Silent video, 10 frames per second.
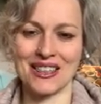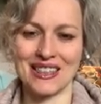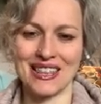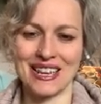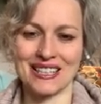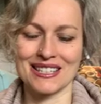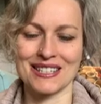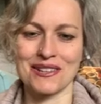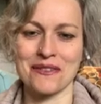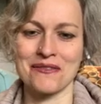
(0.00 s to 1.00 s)
thanks to
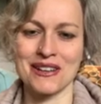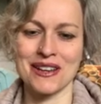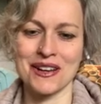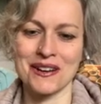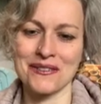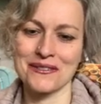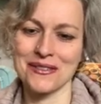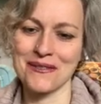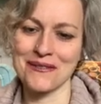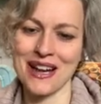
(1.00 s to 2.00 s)
Sophia for
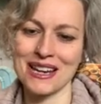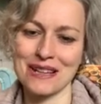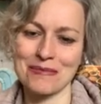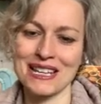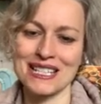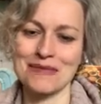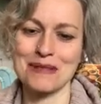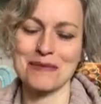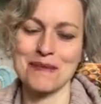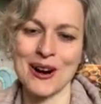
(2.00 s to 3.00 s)
inviting me to be a
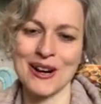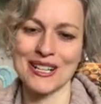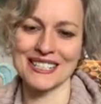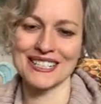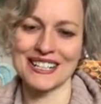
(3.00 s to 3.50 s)
part